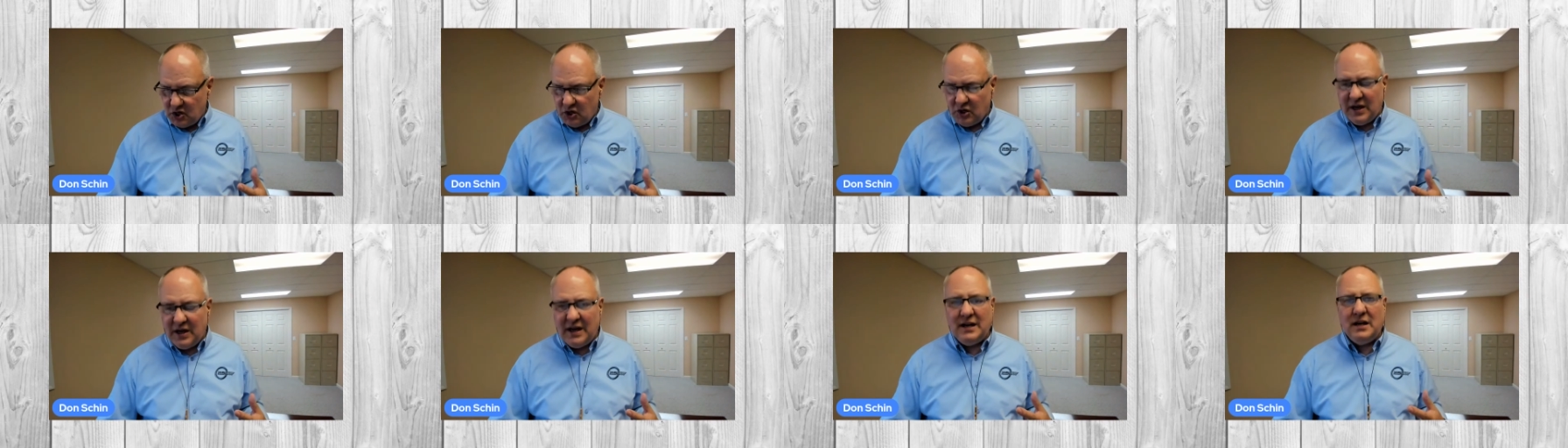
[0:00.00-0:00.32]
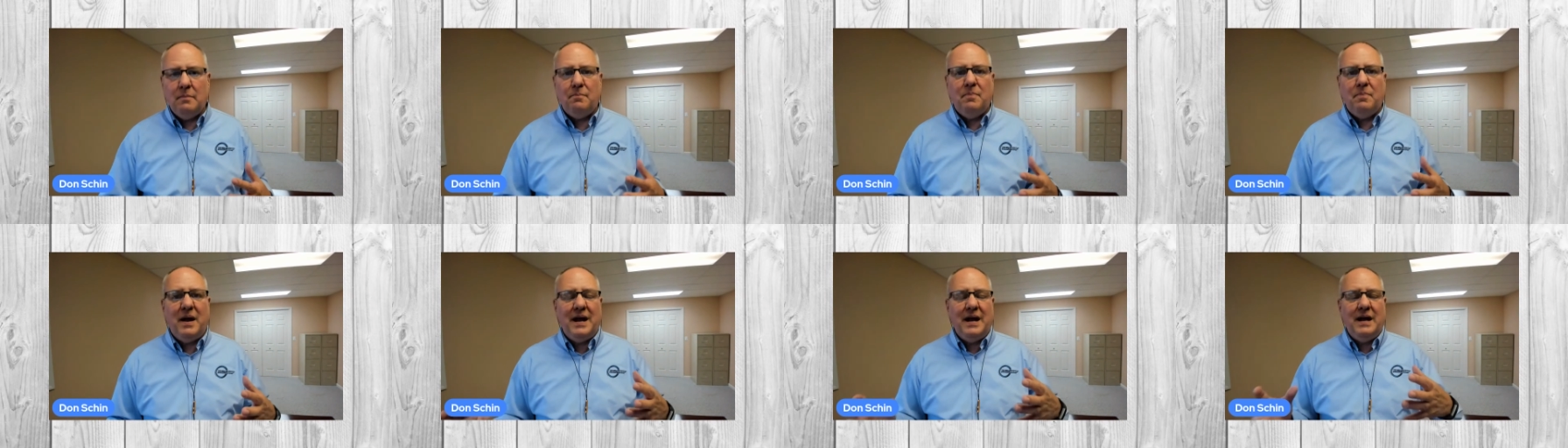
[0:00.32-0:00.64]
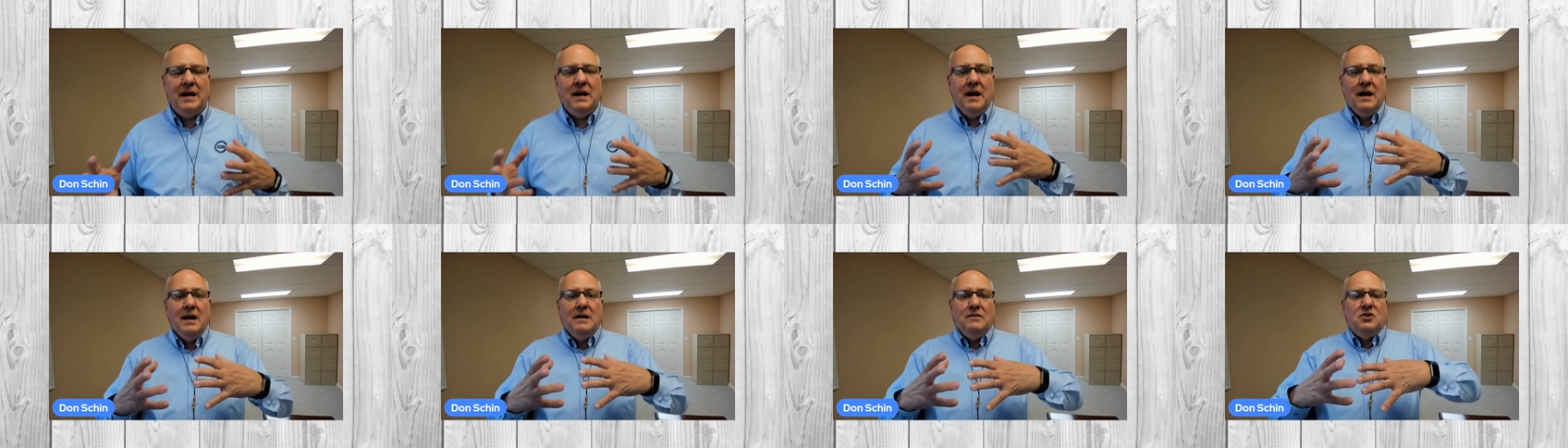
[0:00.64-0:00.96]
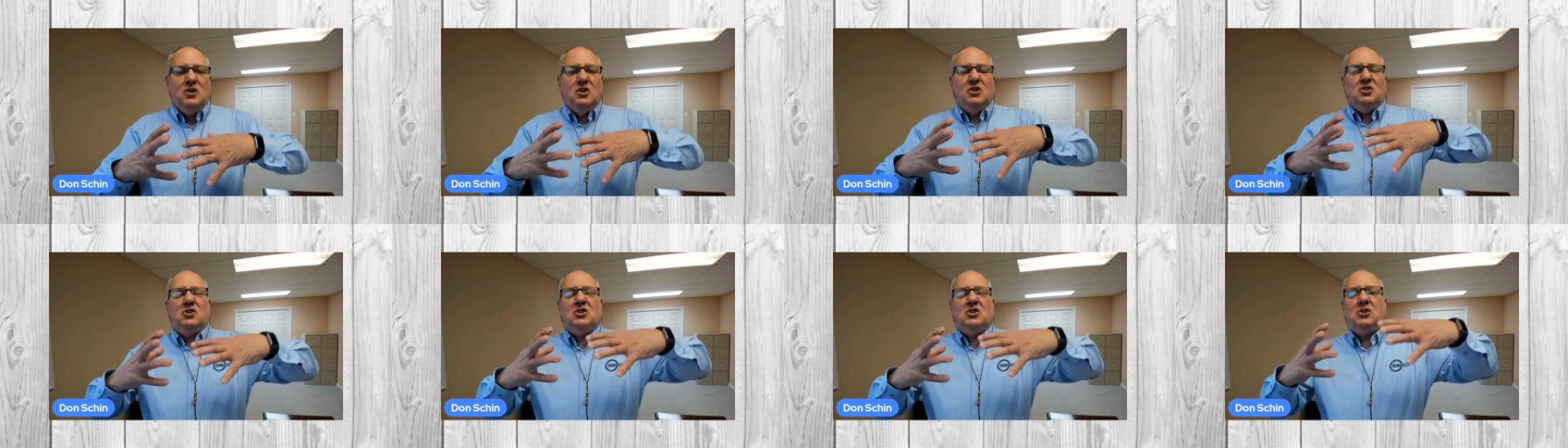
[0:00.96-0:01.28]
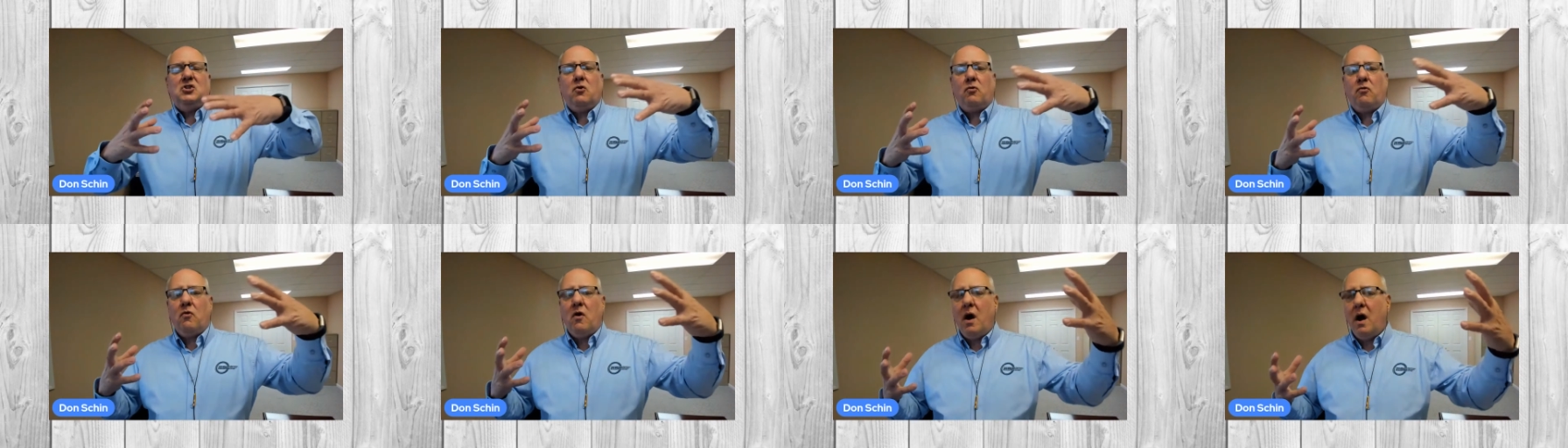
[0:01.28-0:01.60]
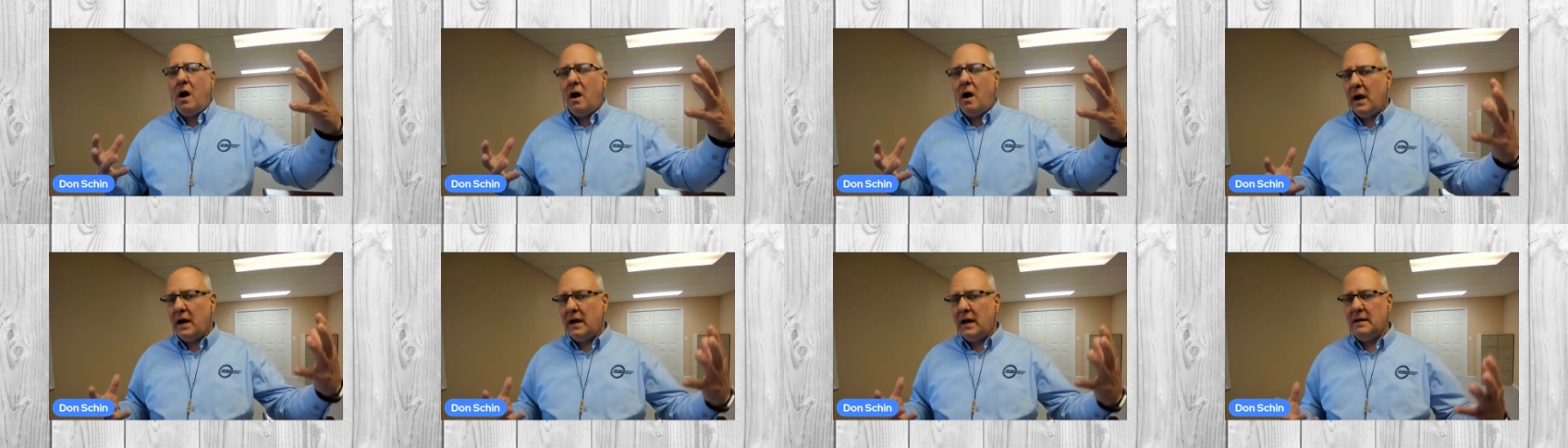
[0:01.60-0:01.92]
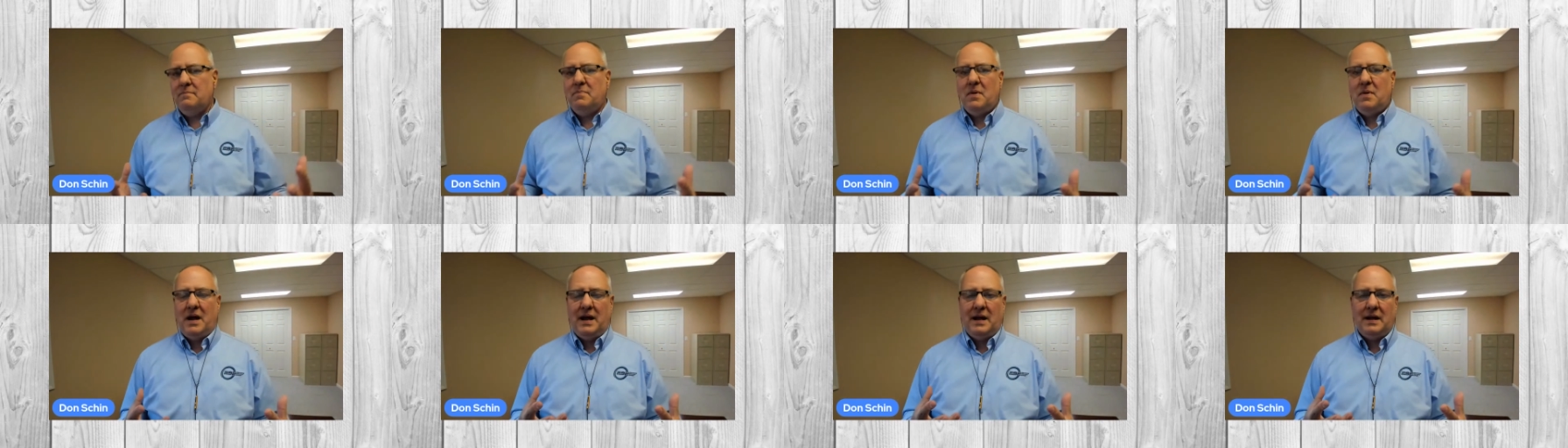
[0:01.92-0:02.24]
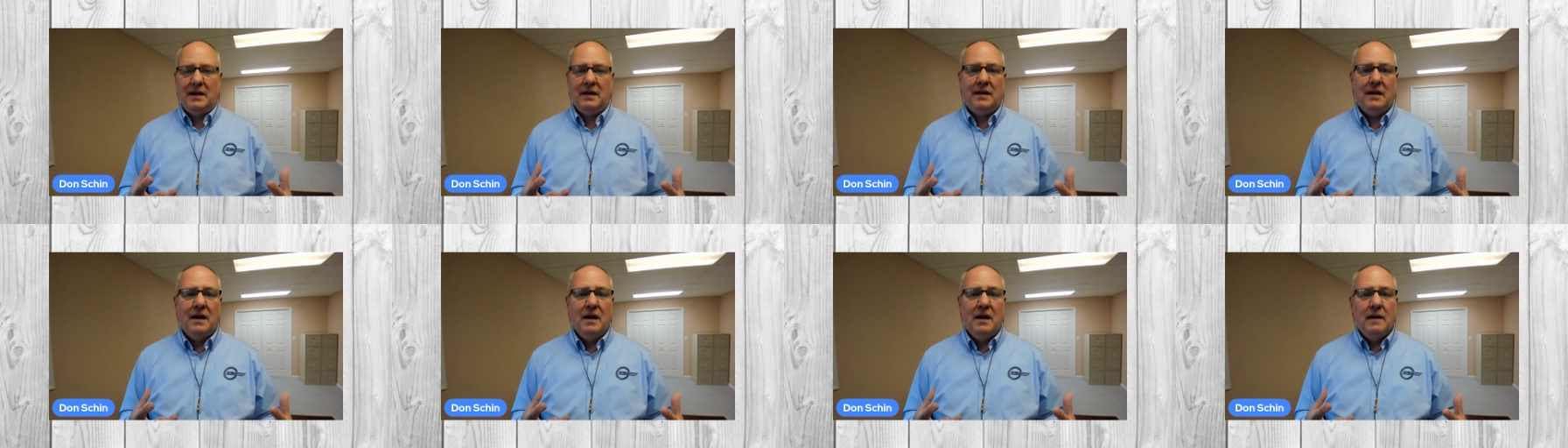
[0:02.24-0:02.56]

You need to be describing